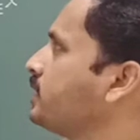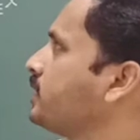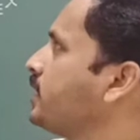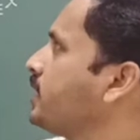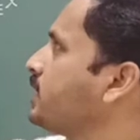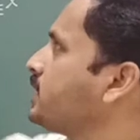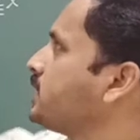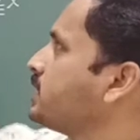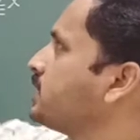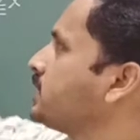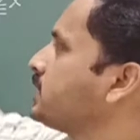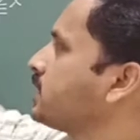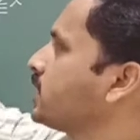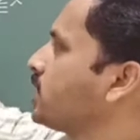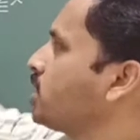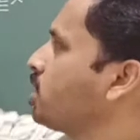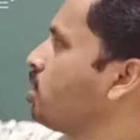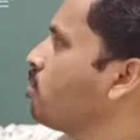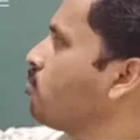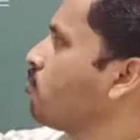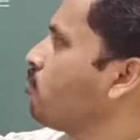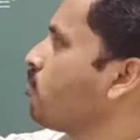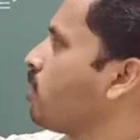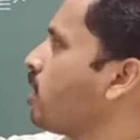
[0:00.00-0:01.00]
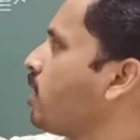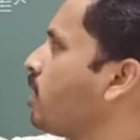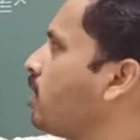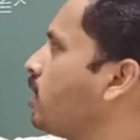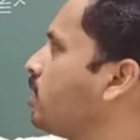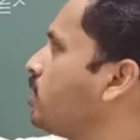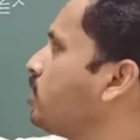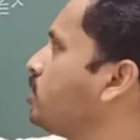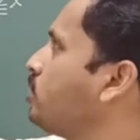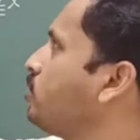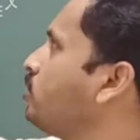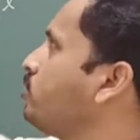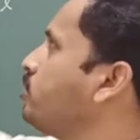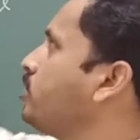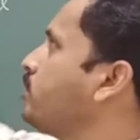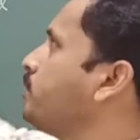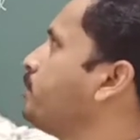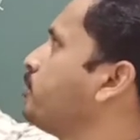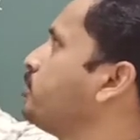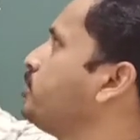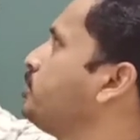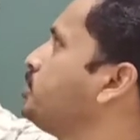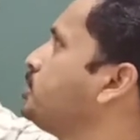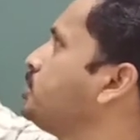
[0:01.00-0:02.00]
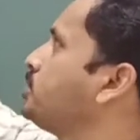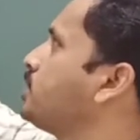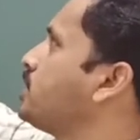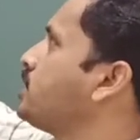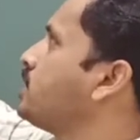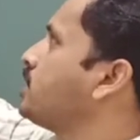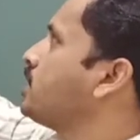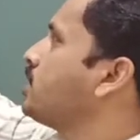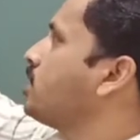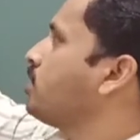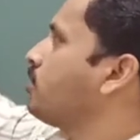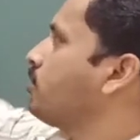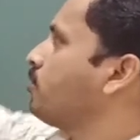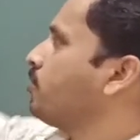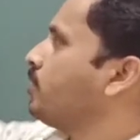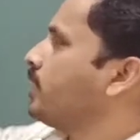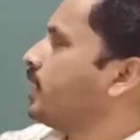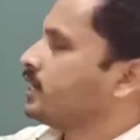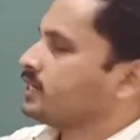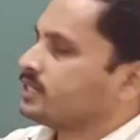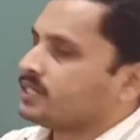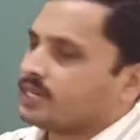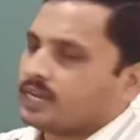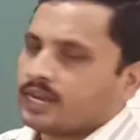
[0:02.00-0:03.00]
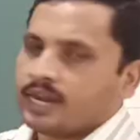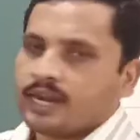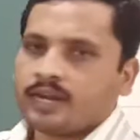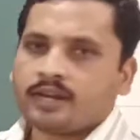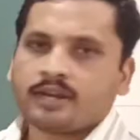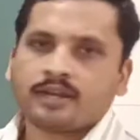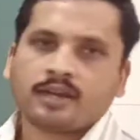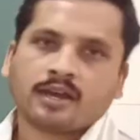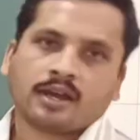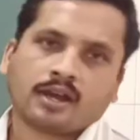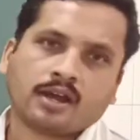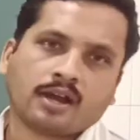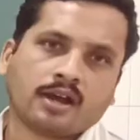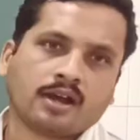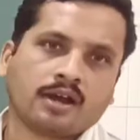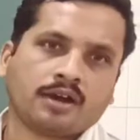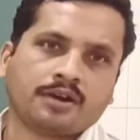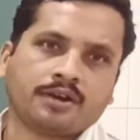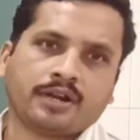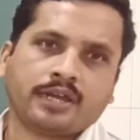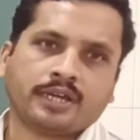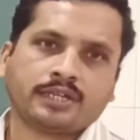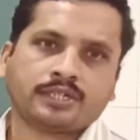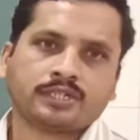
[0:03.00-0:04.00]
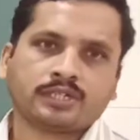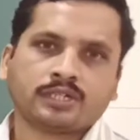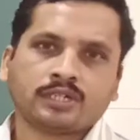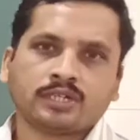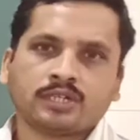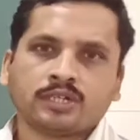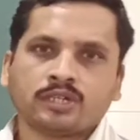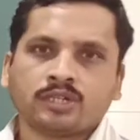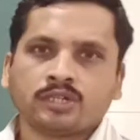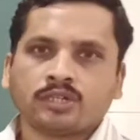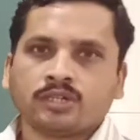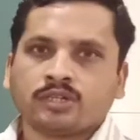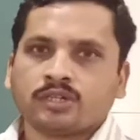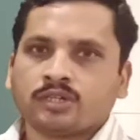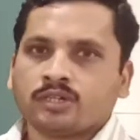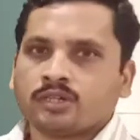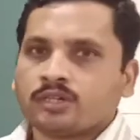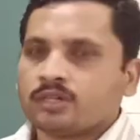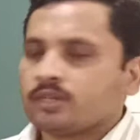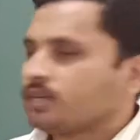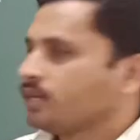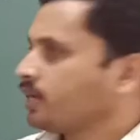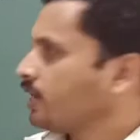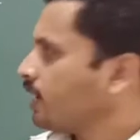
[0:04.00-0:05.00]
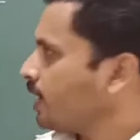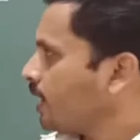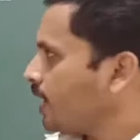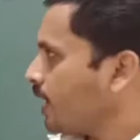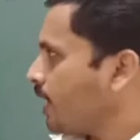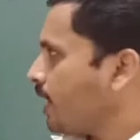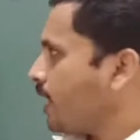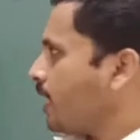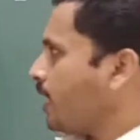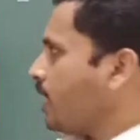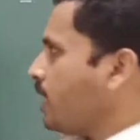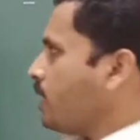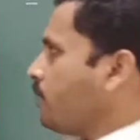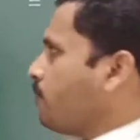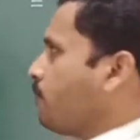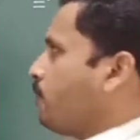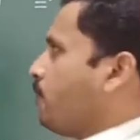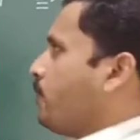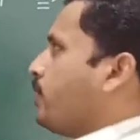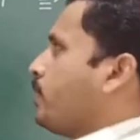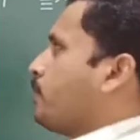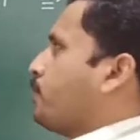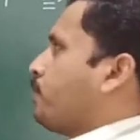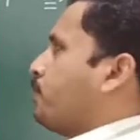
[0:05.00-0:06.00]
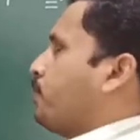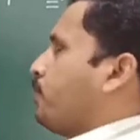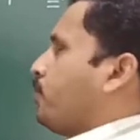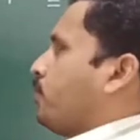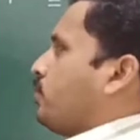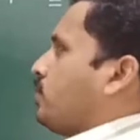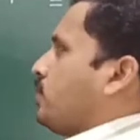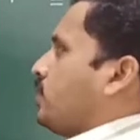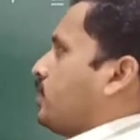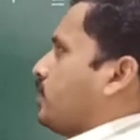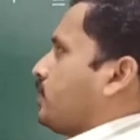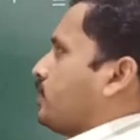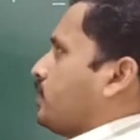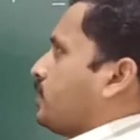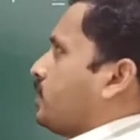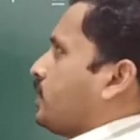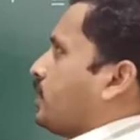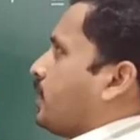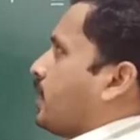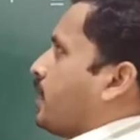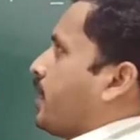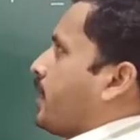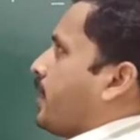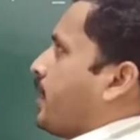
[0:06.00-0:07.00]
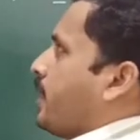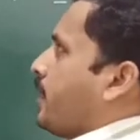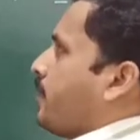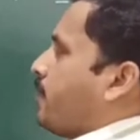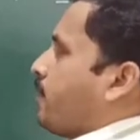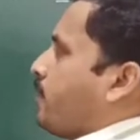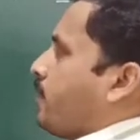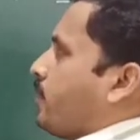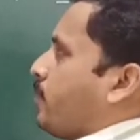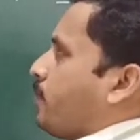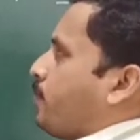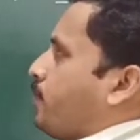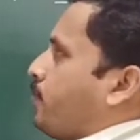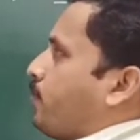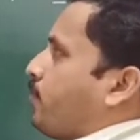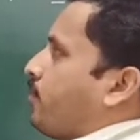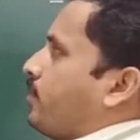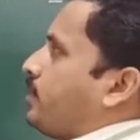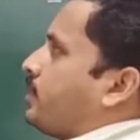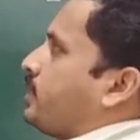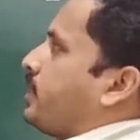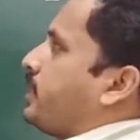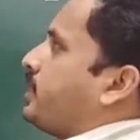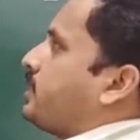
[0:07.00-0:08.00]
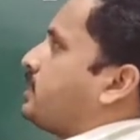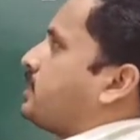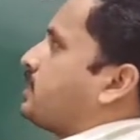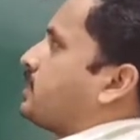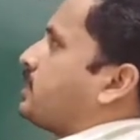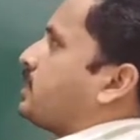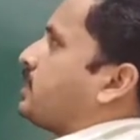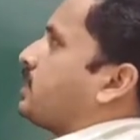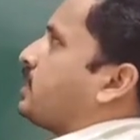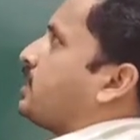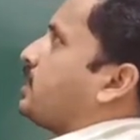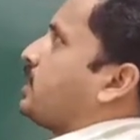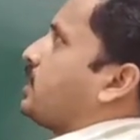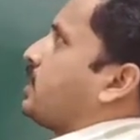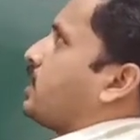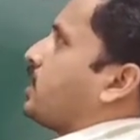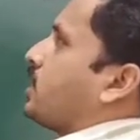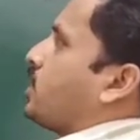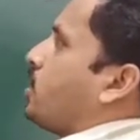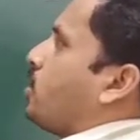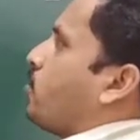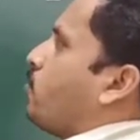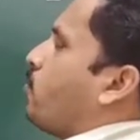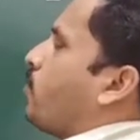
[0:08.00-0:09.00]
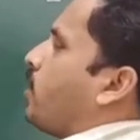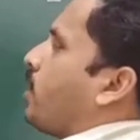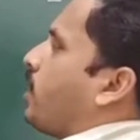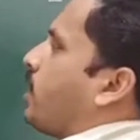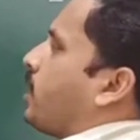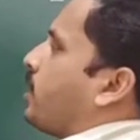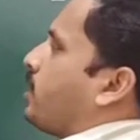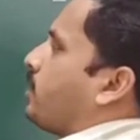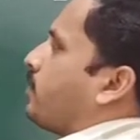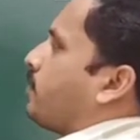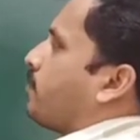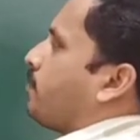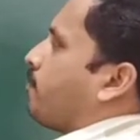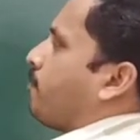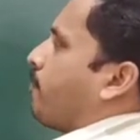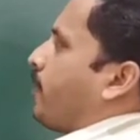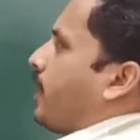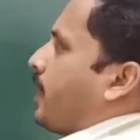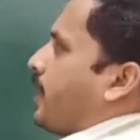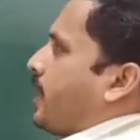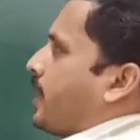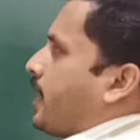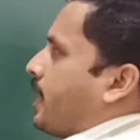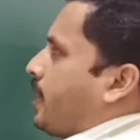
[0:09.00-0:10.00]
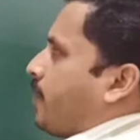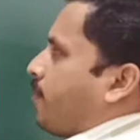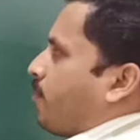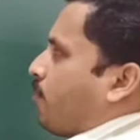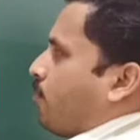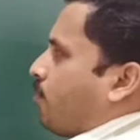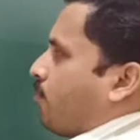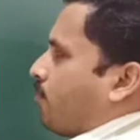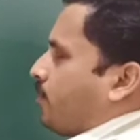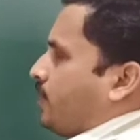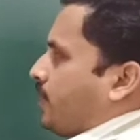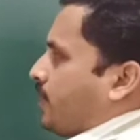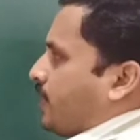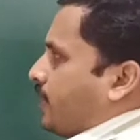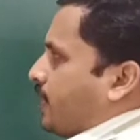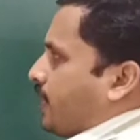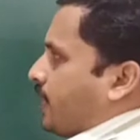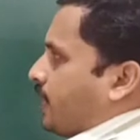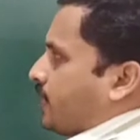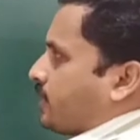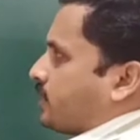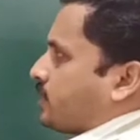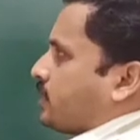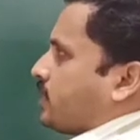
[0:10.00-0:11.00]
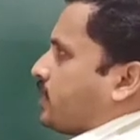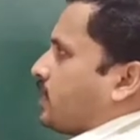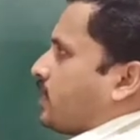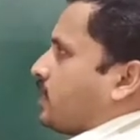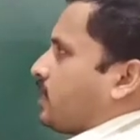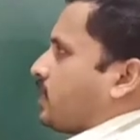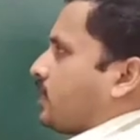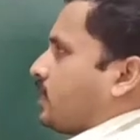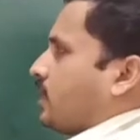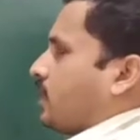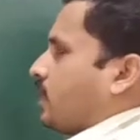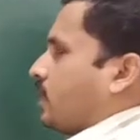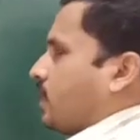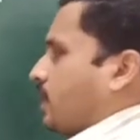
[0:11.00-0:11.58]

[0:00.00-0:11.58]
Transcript: this QR to the position Q dash and R dash. If we pull this QR by an amount dx, the